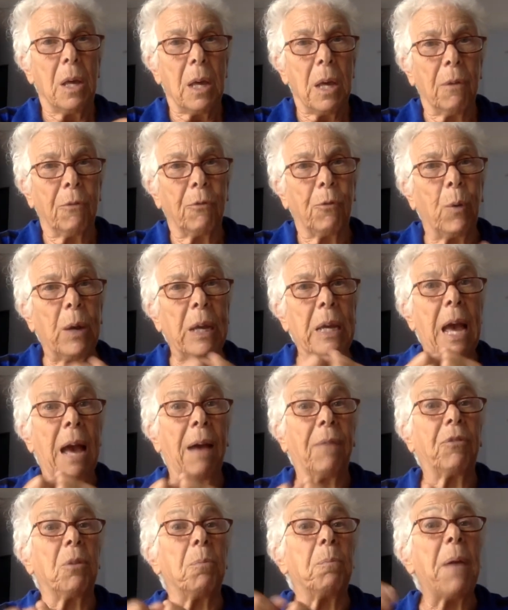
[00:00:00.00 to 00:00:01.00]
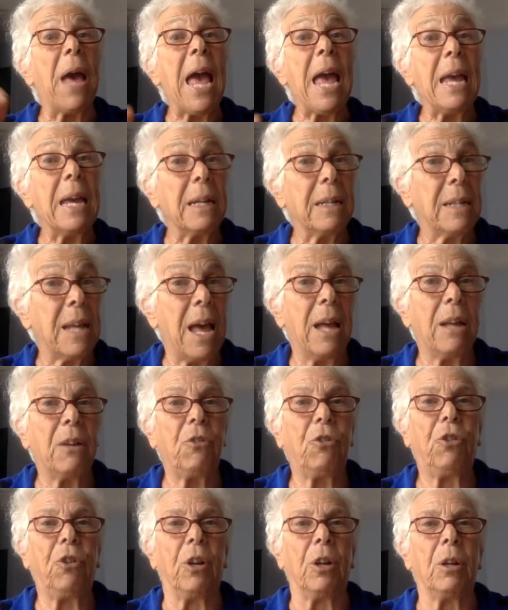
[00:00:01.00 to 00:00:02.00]
If we have to pay
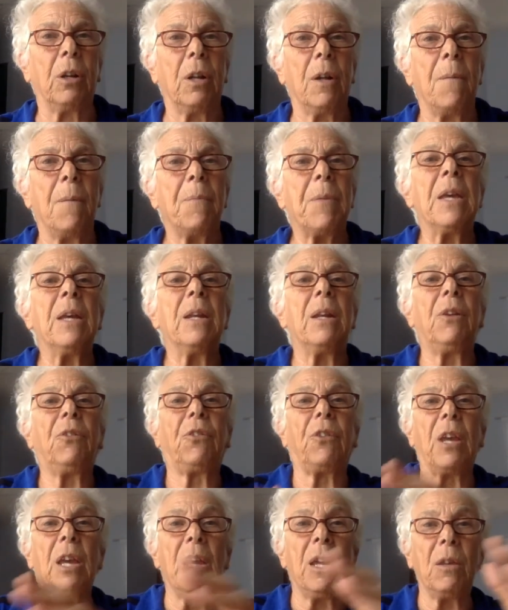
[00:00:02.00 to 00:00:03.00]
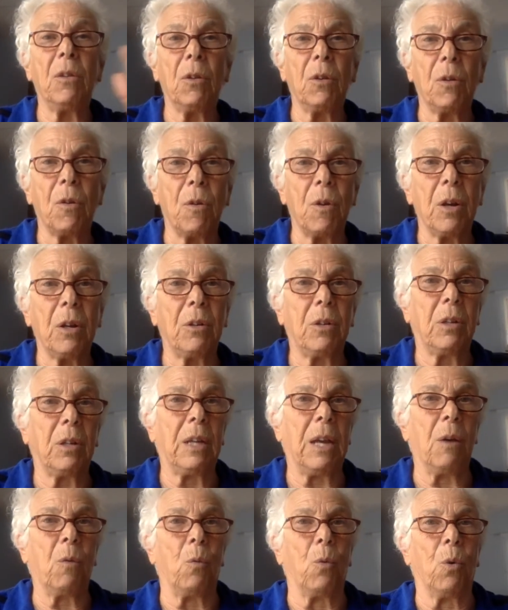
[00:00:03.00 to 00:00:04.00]
attention, it is either going to
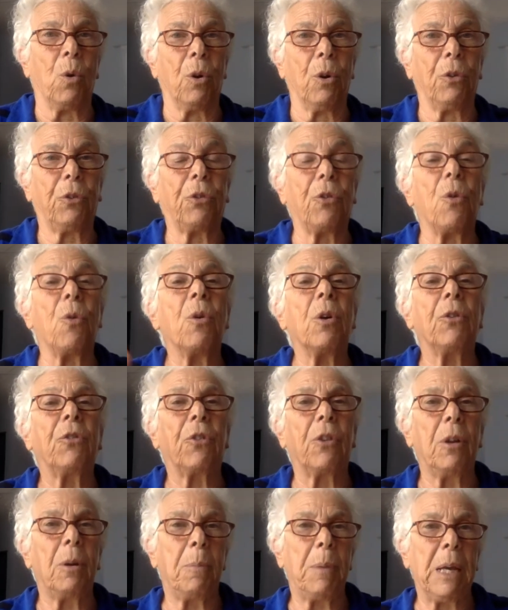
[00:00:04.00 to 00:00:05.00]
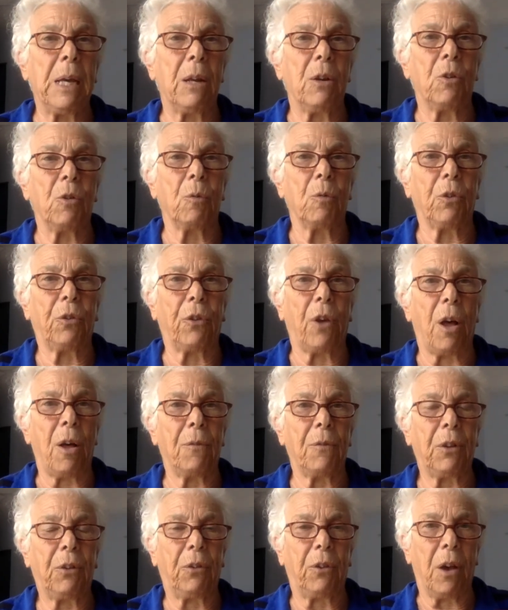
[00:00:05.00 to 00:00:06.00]
get worse or it's going to begin to
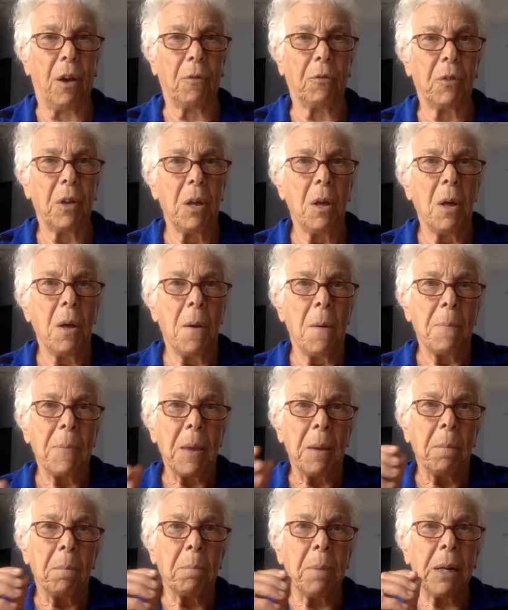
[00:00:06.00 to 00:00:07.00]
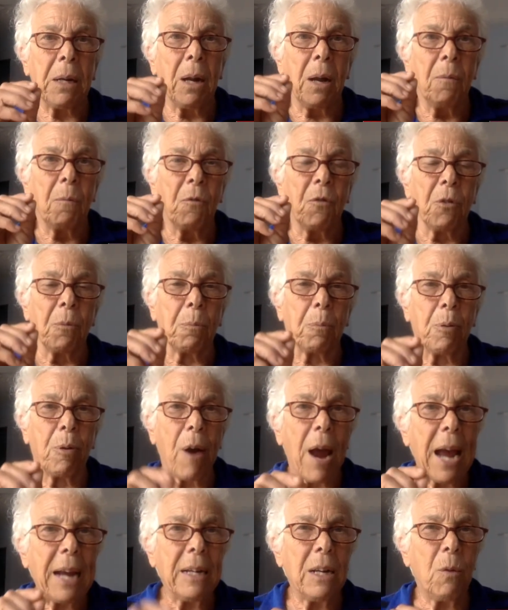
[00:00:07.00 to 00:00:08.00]
resolve itself. But for
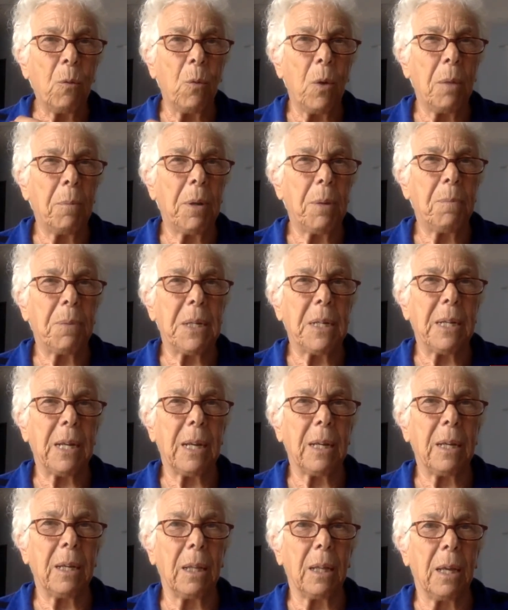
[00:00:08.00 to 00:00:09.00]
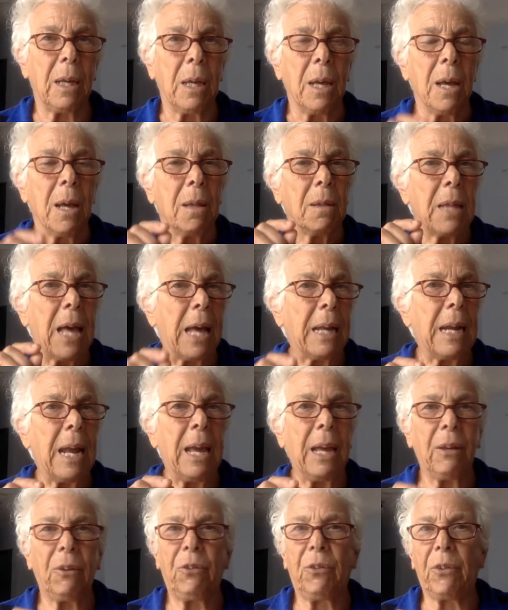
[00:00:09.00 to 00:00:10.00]
pregnant women, particularly, that
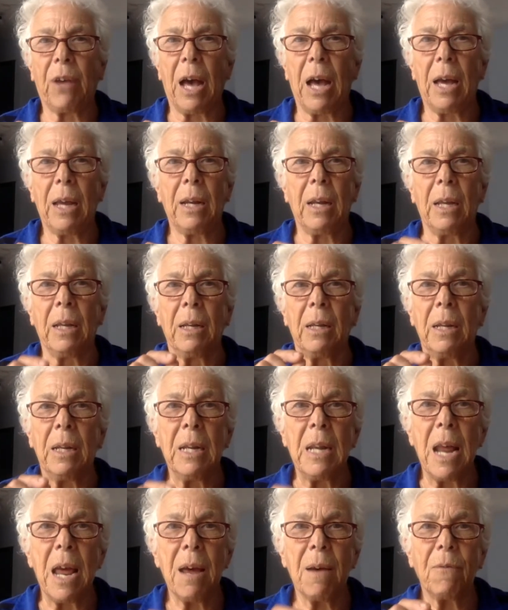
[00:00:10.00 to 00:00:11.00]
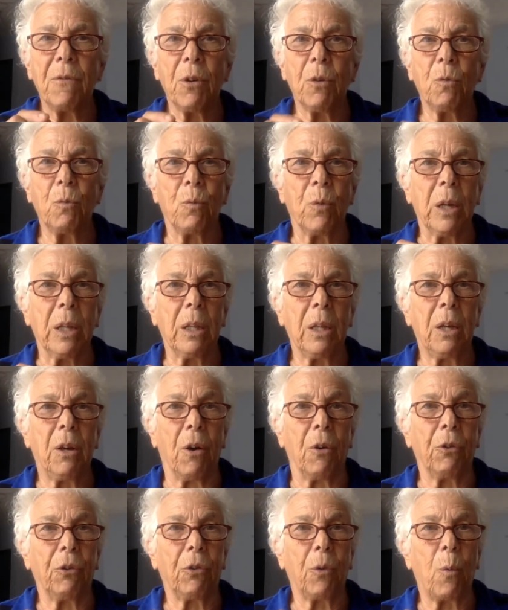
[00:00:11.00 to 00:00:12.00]
anxiety never really
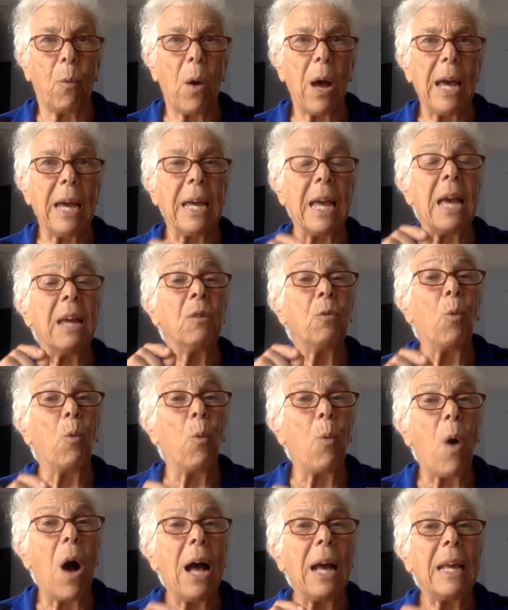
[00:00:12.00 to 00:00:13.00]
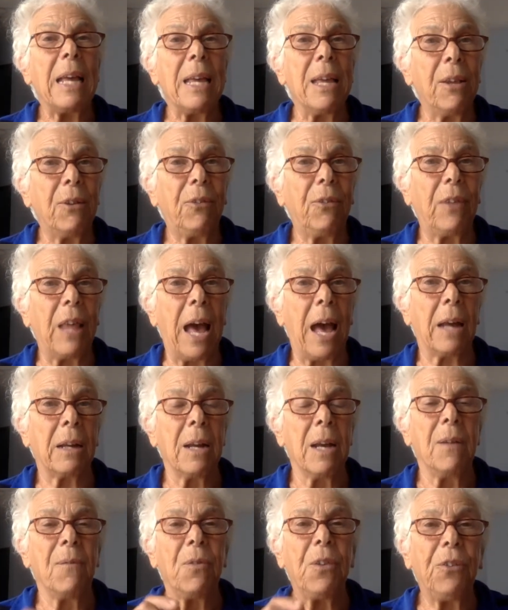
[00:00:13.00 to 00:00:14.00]
goes away. And why is that?
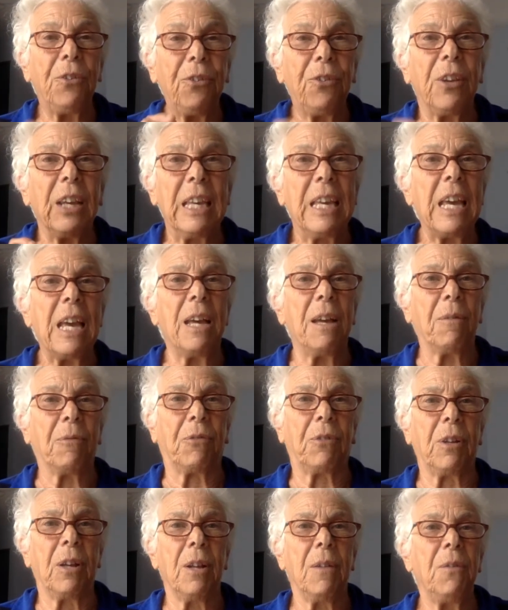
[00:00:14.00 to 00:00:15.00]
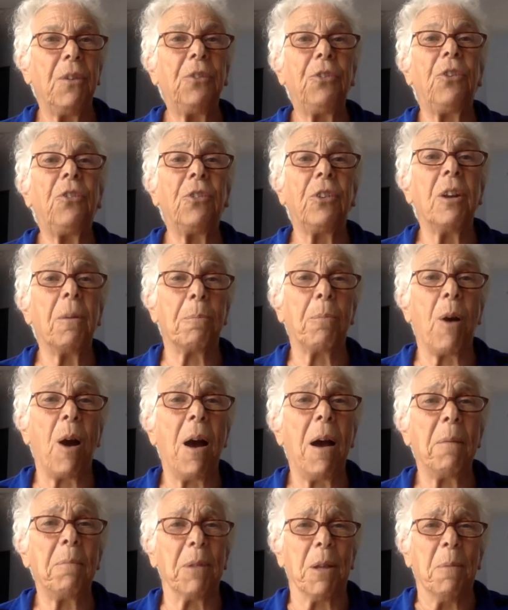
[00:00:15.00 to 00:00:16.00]
This is a gift. This isn't a
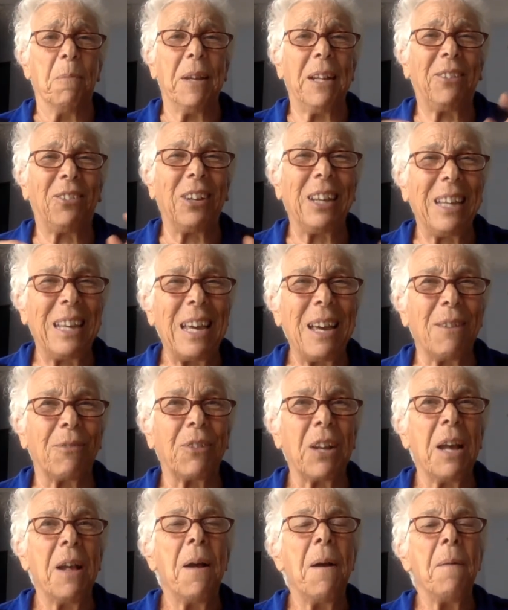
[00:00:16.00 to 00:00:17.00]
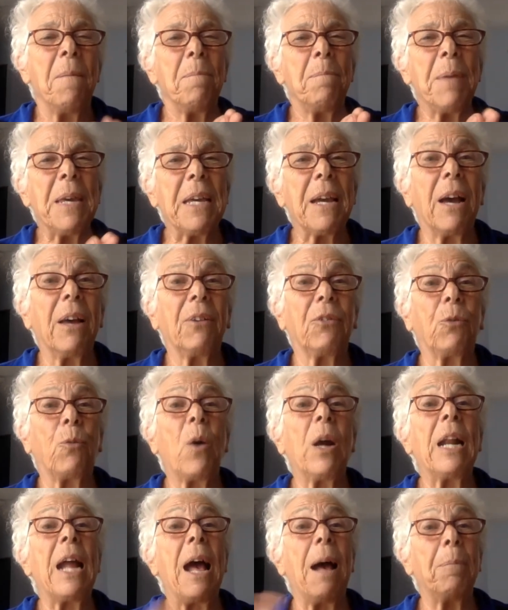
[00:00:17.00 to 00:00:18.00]
problem. It's a gift. Because
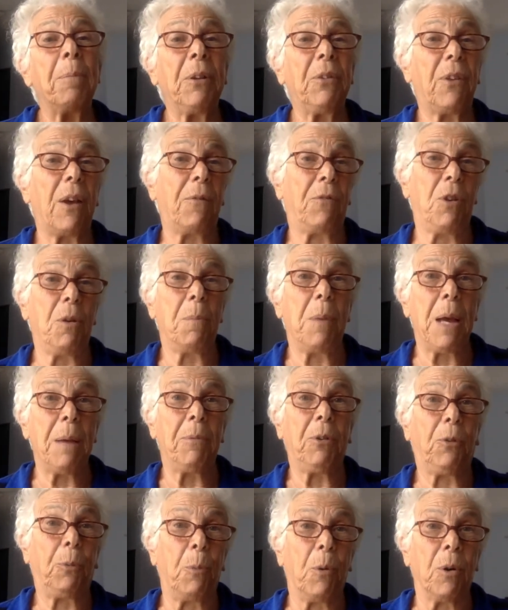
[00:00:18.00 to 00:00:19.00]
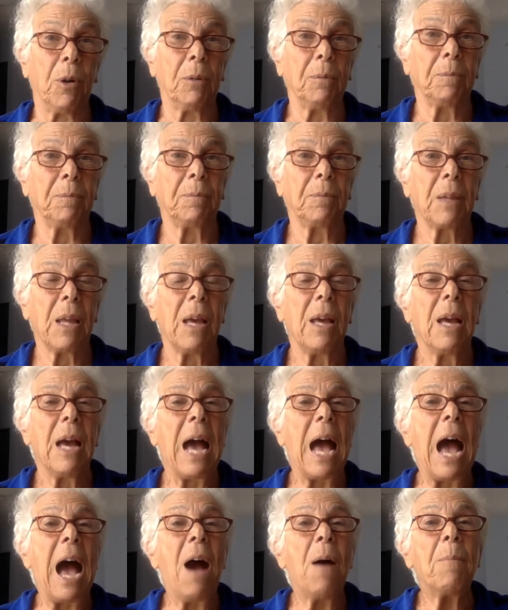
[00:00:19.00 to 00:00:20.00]
what happens after your baby's born?
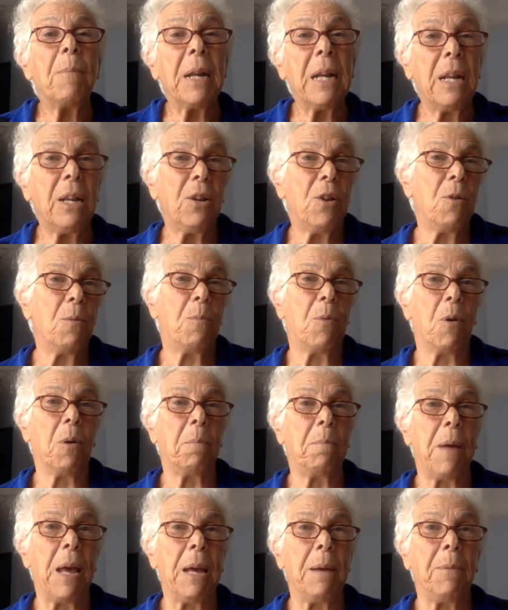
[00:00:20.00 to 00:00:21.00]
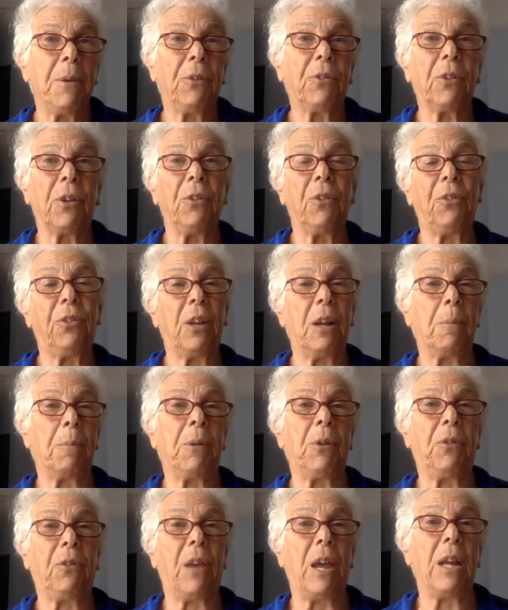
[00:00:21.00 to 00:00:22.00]
How many newborn babies can sit up
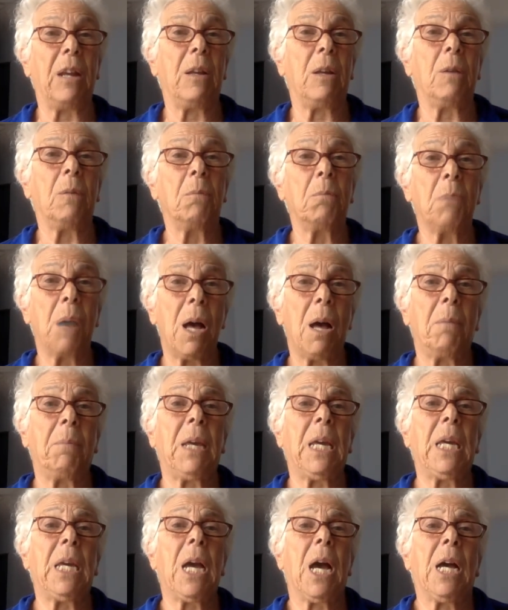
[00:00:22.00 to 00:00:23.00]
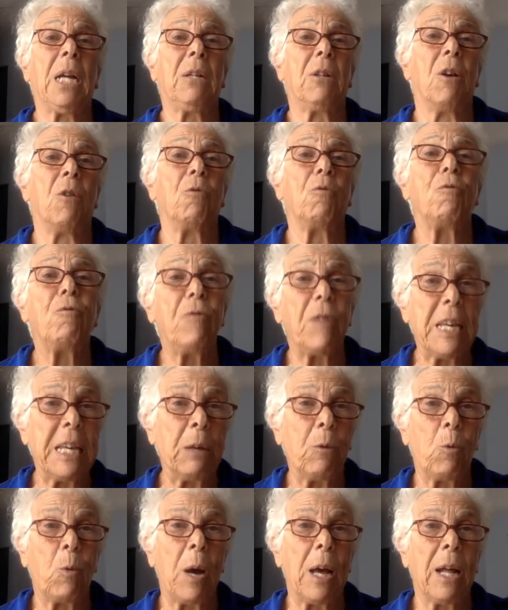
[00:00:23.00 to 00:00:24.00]
and say to you, Mommy, I don't
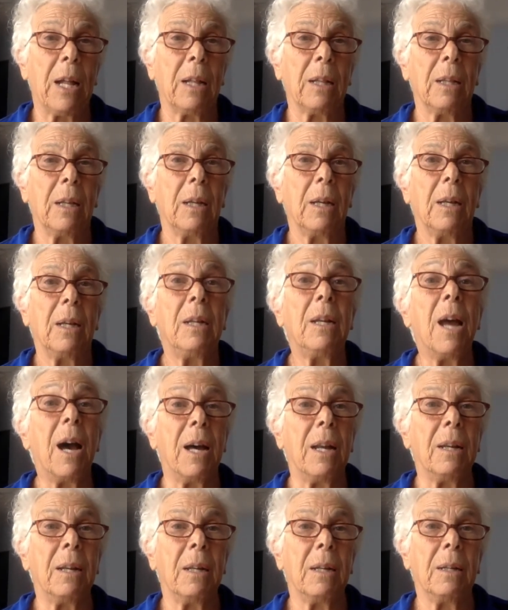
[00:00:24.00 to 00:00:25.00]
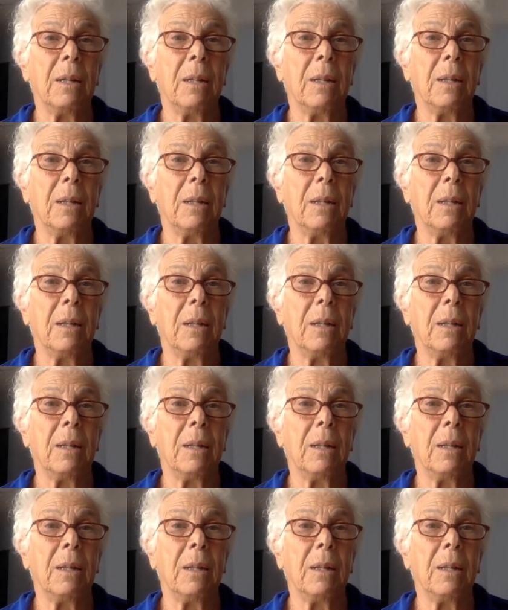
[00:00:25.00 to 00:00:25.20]
feel well? None.